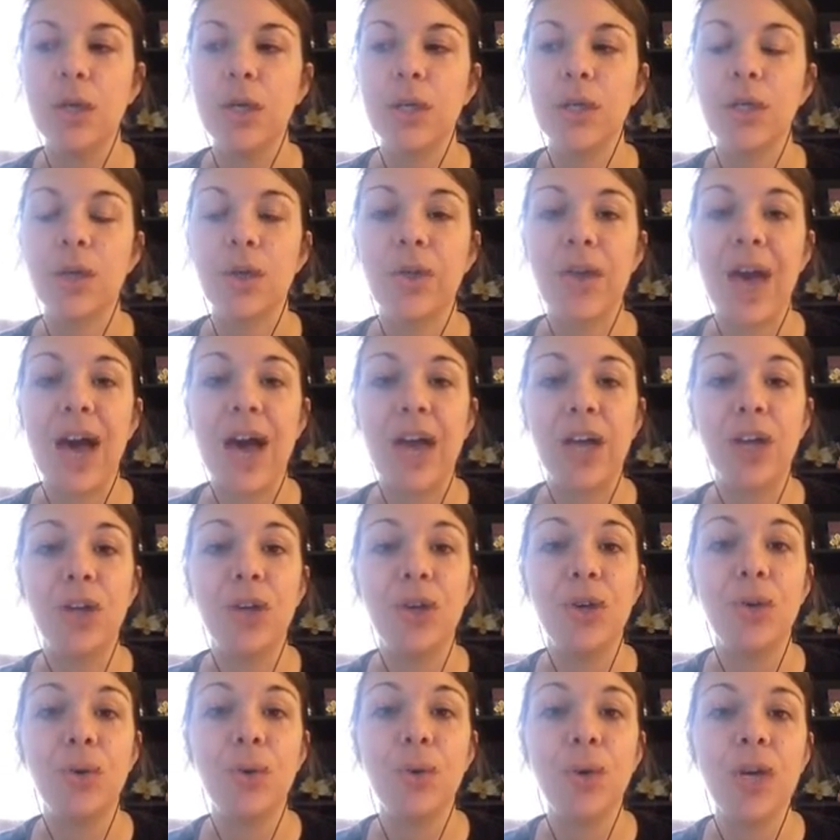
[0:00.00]
so that
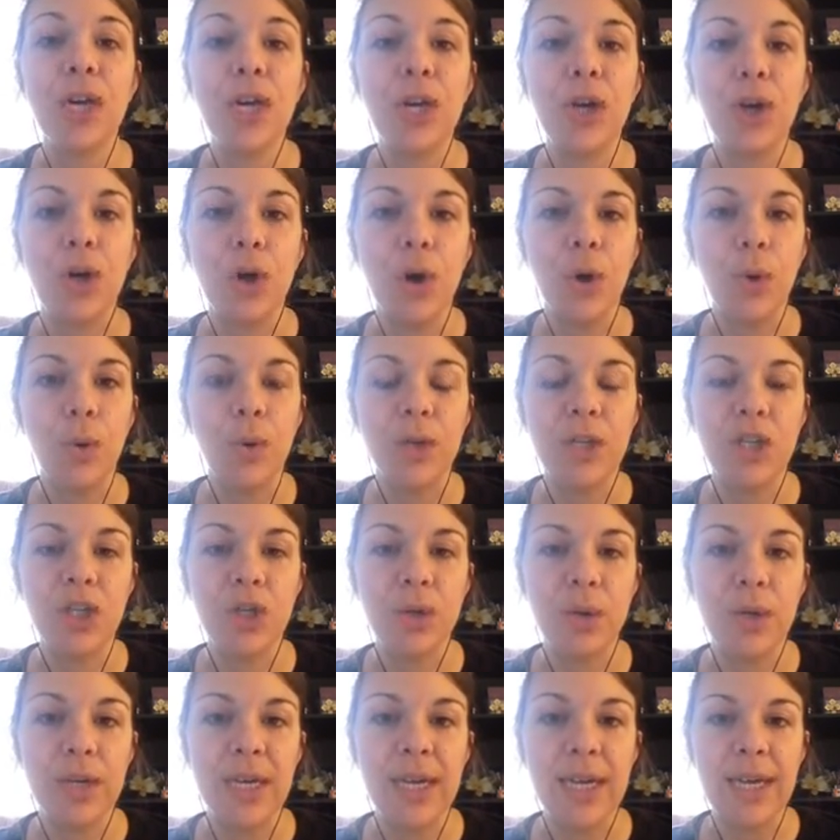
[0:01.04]
you can know what you
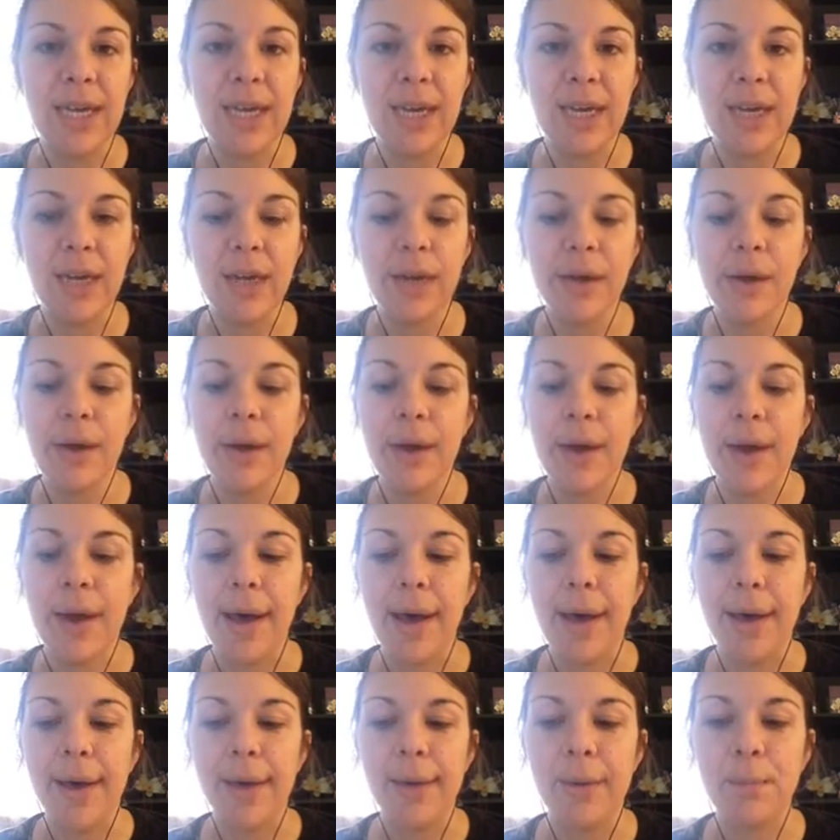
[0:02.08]
need,
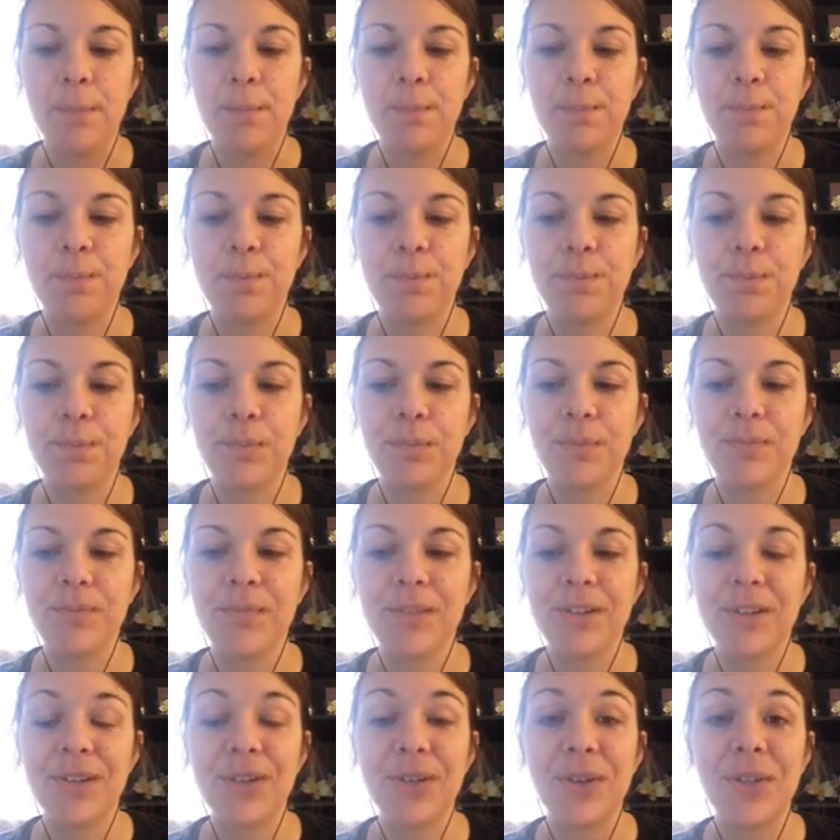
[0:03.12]

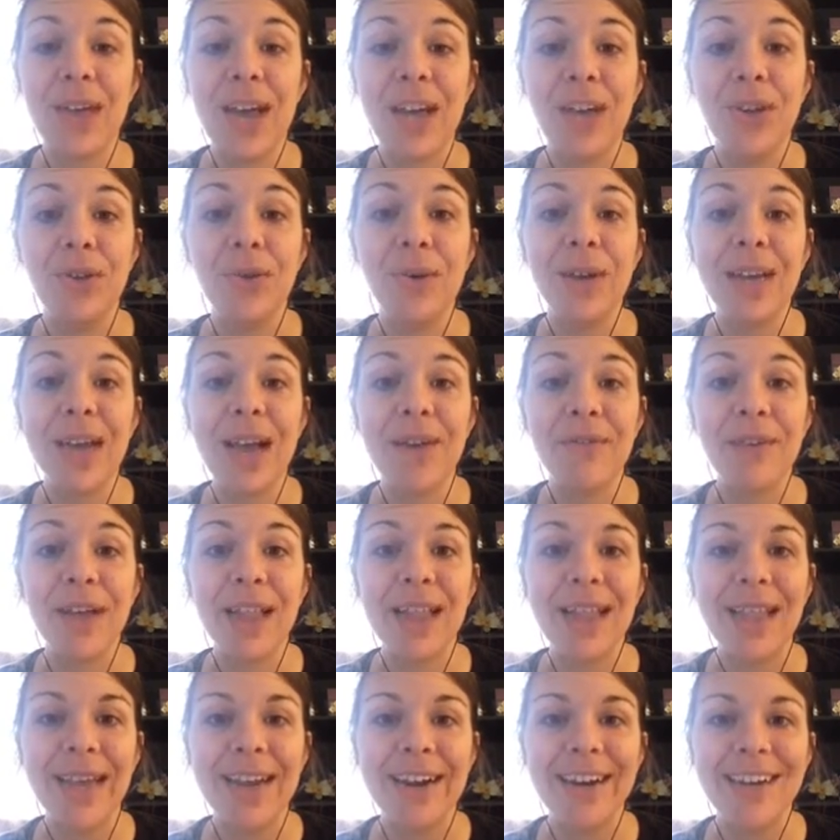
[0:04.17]
so that you can have
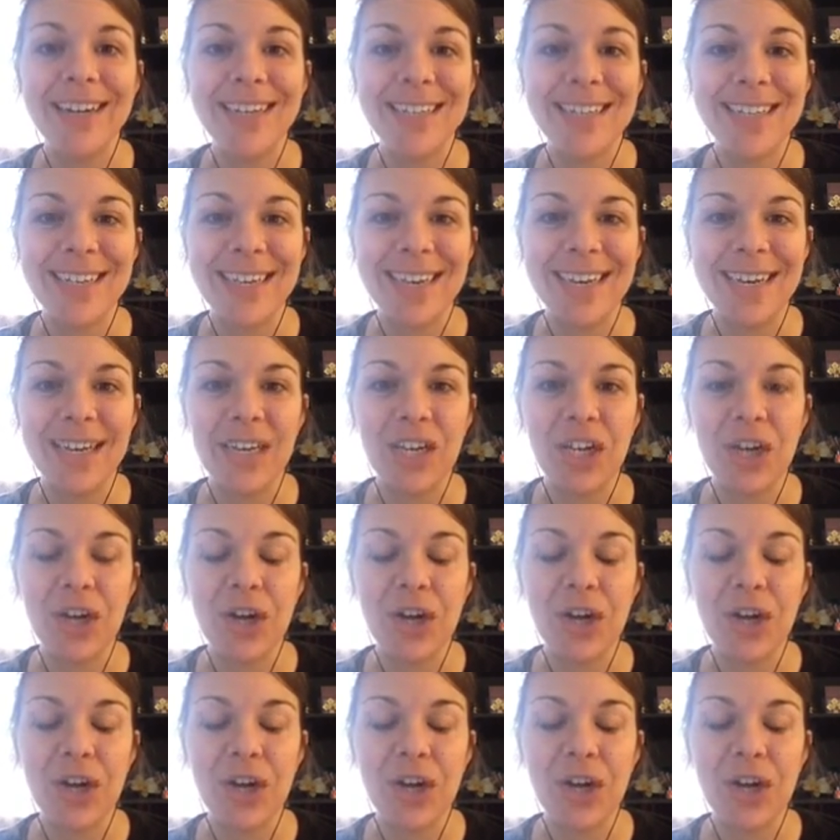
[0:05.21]
clarity,